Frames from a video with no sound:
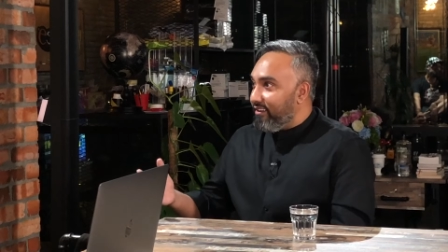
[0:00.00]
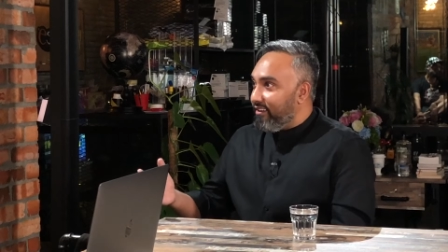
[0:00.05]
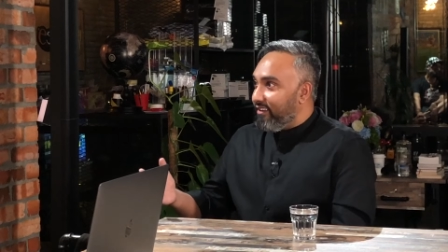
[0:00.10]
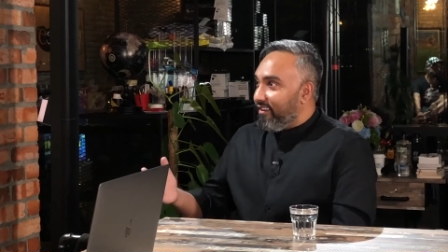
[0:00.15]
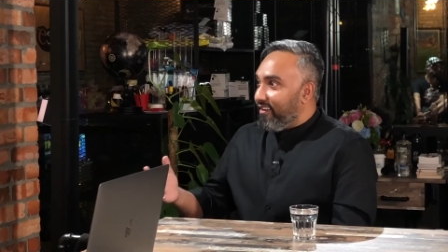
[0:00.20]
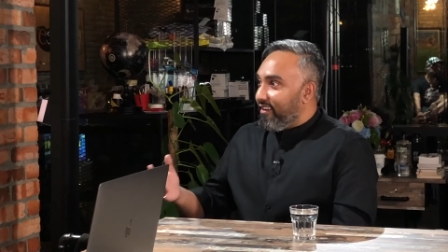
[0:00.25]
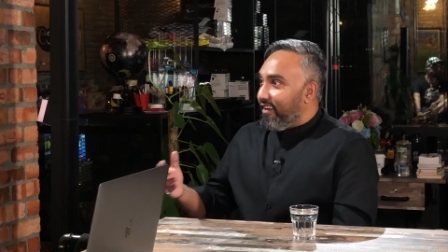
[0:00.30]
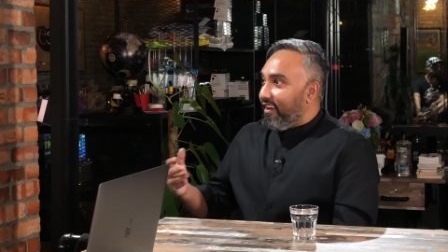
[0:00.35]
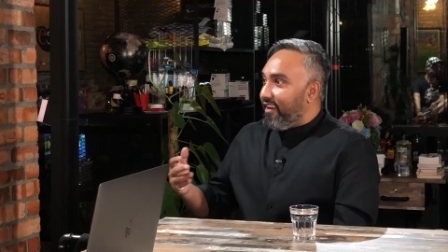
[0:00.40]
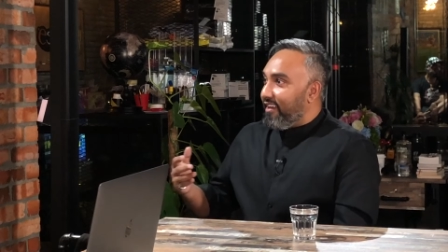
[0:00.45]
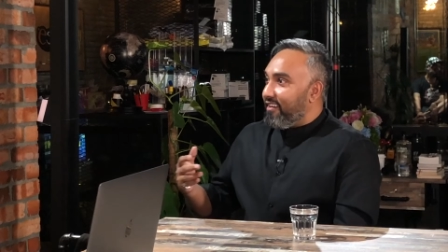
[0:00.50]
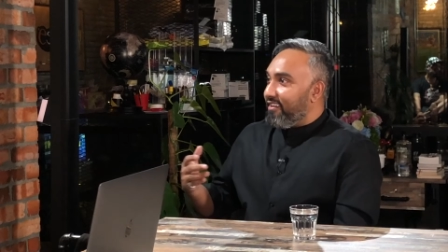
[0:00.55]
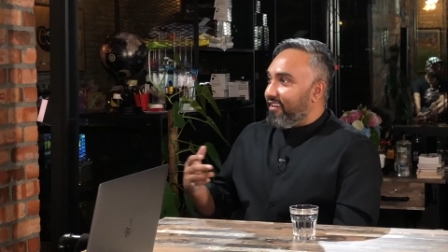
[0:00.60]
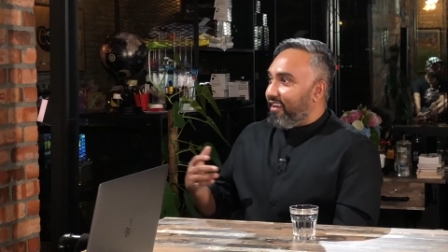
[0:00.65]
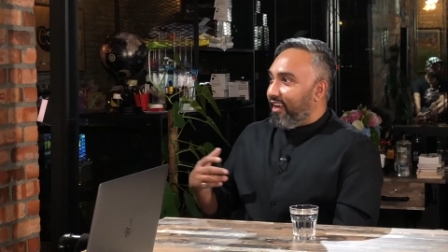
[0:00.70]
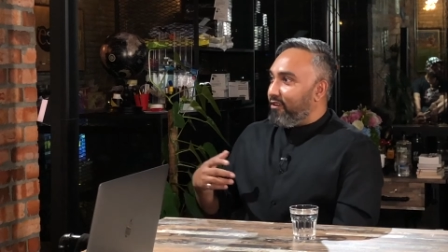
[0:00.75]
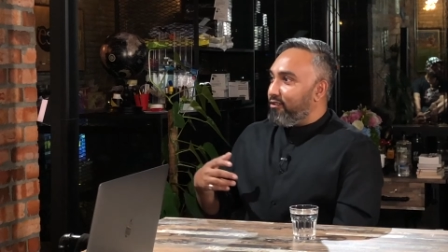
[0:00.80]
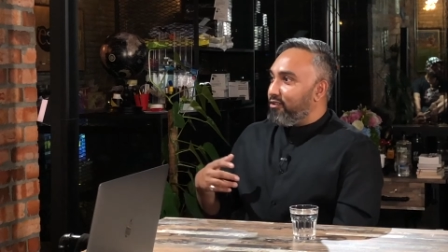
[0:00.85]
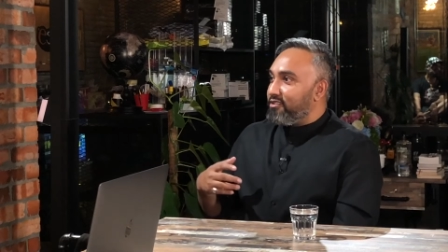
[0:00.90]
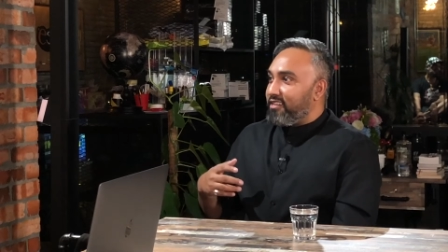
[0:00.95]
Oh boy. And
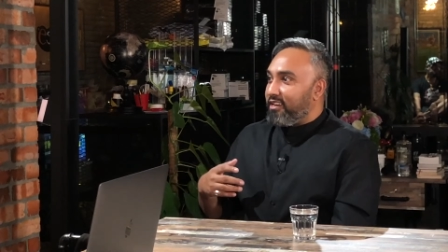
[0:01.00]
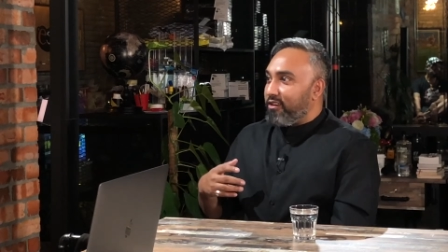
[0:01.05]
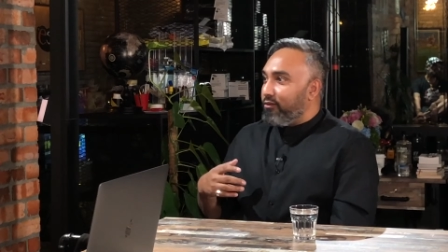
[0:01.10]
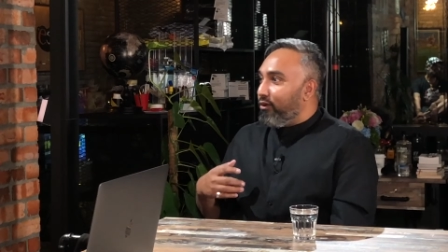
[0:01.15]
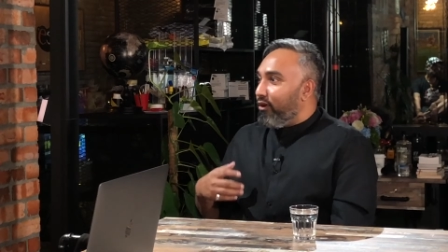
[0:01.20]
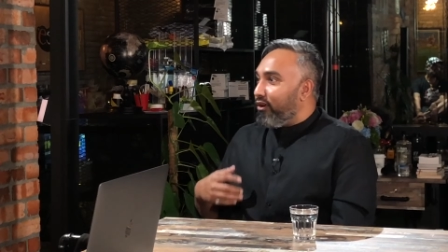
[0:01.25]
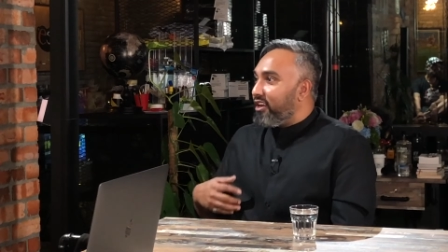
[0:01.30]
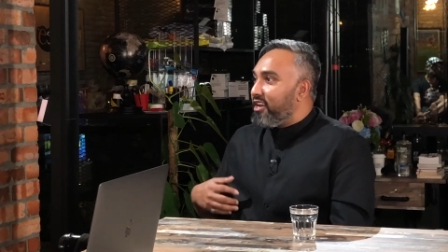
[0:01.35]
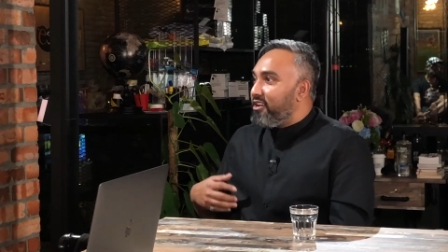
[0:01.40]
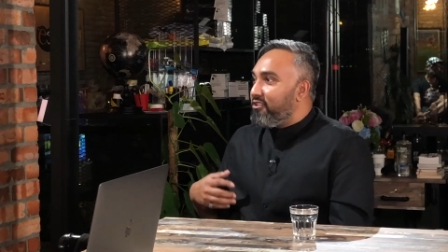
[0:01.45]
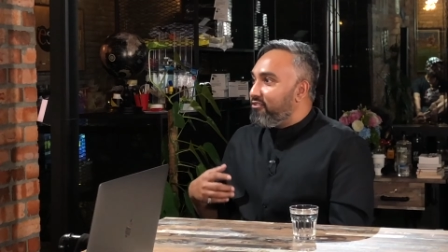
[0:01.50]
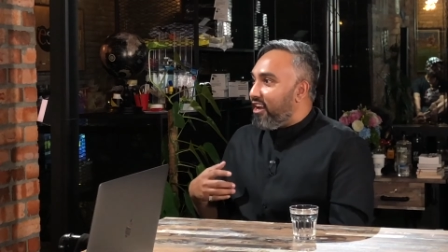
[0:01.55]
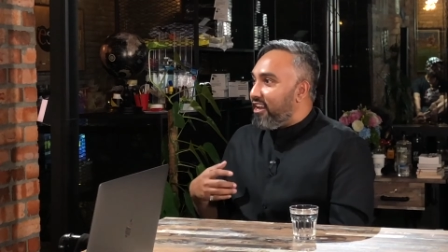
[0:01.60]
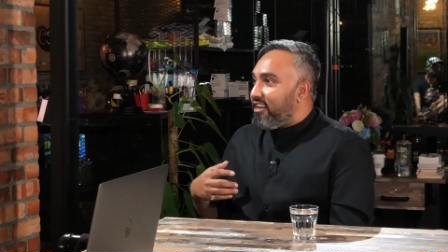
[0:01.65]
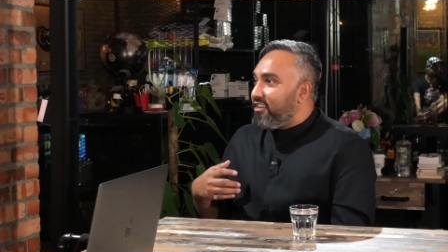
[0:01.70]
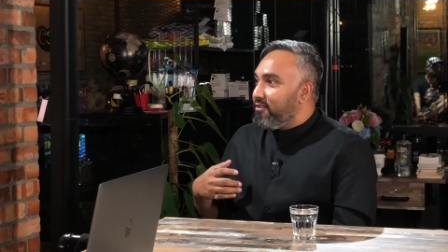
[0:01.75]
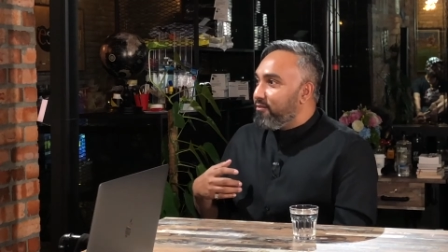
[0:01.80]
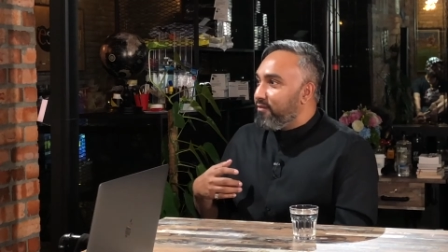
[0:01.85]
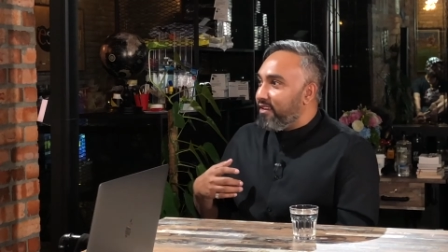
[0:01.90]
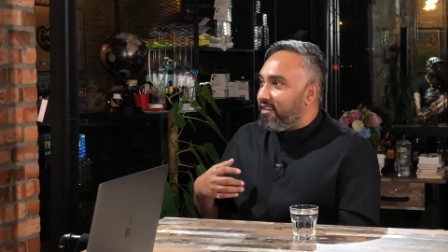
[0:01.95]
I was like walking
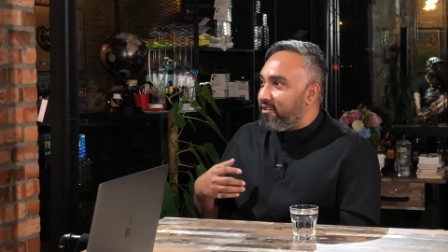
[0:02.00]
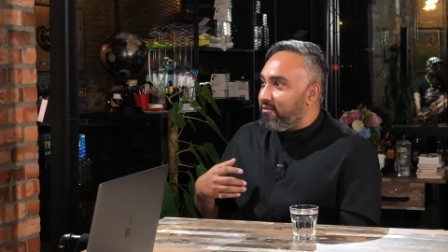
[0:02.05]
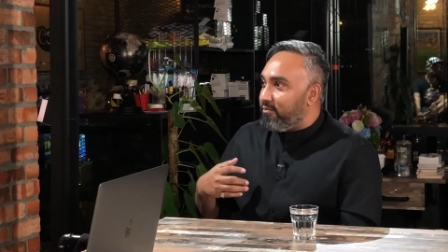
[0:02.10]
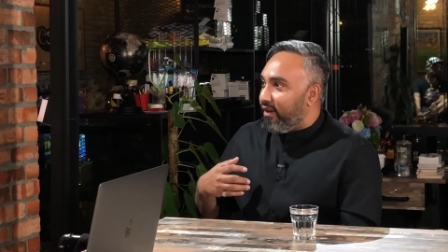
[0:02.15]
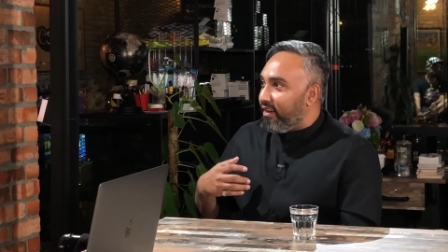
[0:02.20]
randomly in